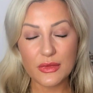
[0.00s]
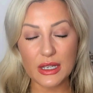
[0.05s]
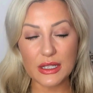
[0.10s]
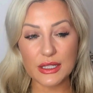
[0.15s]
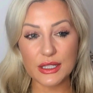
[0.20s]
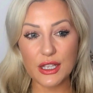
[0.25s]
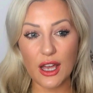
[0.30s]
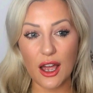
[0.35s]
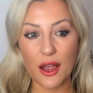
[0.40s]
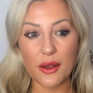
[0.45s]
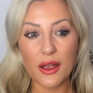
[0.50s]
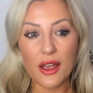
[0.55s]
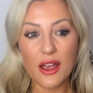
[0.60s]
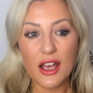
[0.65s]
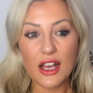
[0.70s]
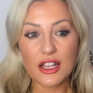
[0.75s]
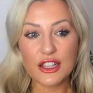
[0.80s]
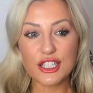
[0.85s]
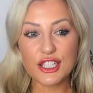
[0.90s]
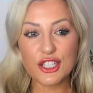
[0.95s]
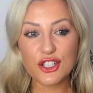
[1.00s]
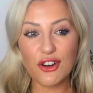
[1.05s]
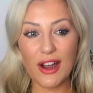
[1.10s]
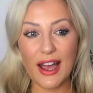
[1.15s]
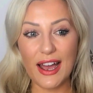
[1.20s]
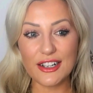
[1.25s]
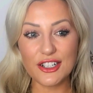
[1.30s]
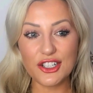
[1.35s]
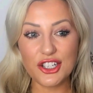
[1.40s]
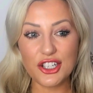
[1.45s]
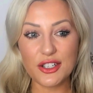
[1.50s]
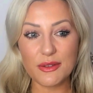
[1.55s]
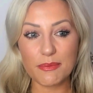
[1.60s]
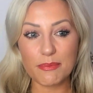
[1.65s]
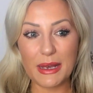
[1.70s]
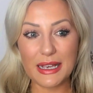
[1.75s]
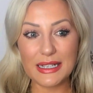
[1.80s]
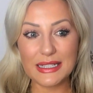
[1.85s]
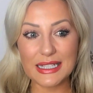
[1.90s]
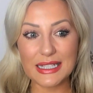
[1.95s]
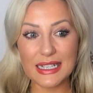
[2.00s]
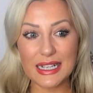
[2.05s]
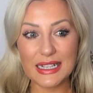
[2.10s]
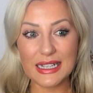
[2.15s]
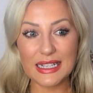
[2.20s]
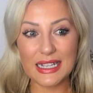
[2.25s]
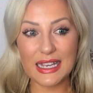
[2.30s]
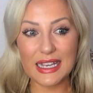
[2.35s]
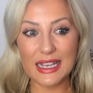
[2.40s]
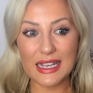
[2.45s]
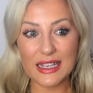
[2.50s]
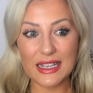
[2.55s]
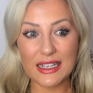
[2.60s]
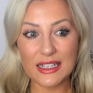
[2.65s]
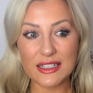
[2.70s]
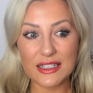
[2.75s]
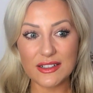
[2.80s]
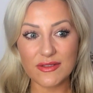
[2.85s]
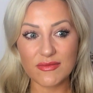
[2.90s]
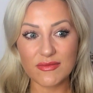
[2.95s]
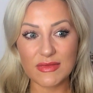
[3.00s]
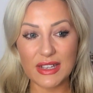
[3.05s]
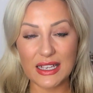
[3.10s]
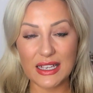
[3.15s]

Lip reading: So the scratch basically